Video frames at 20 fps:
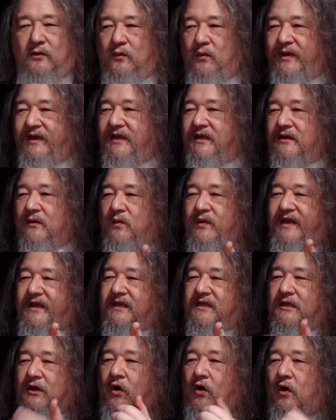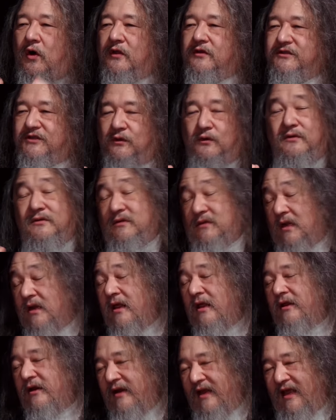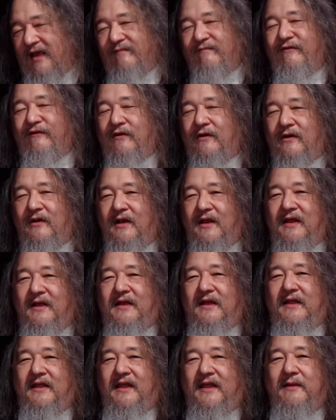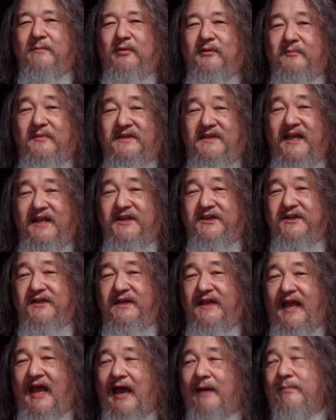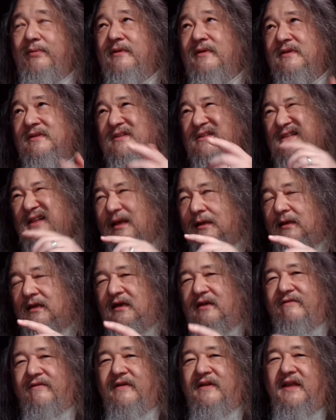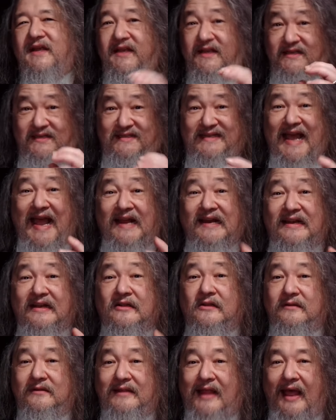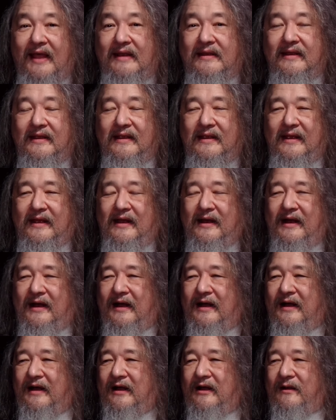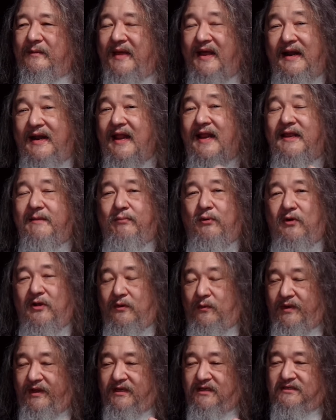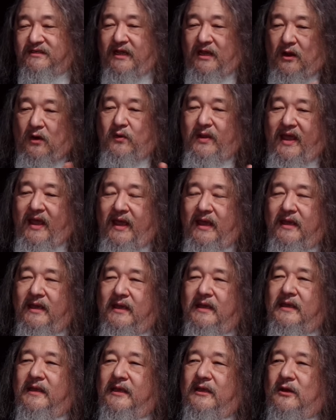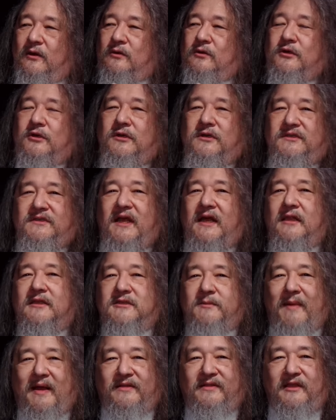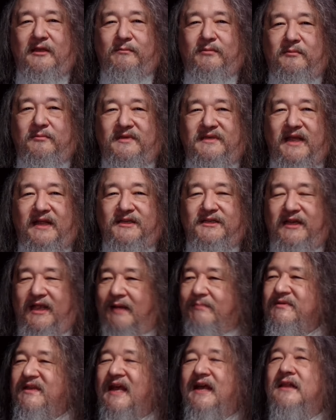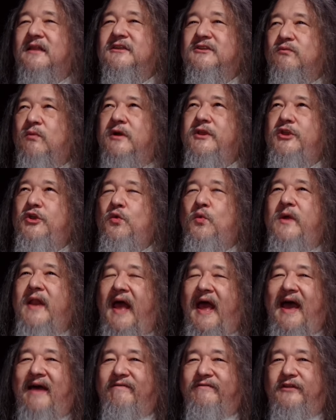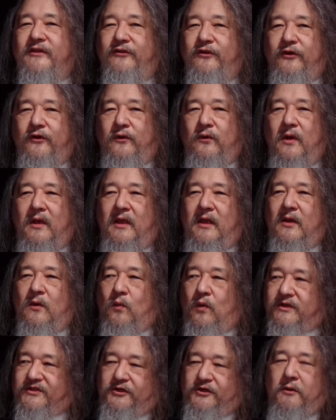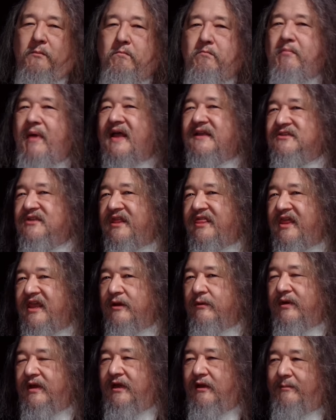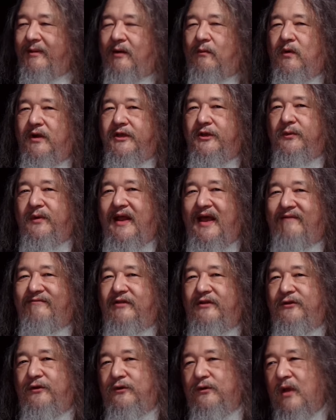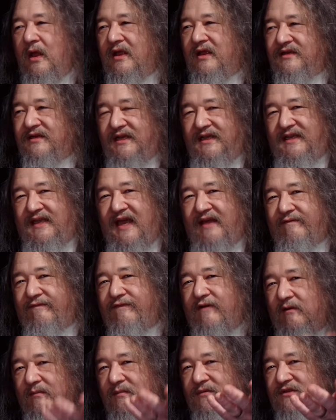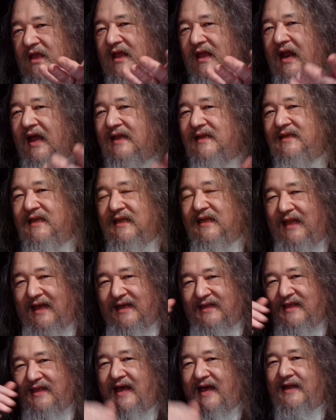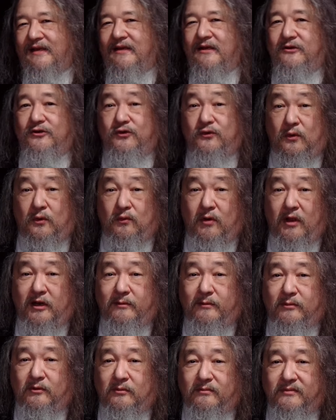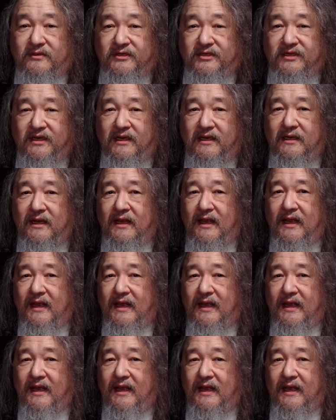We can we can call so another name for the implementation gap, slightly different, is technical debt. Uh, um, and at any point, we can say, okay, you know, tell us about the implementation. Tell us what you would have to do what's your best theory about what you would have to do to get from an idea like that to a runnable machine.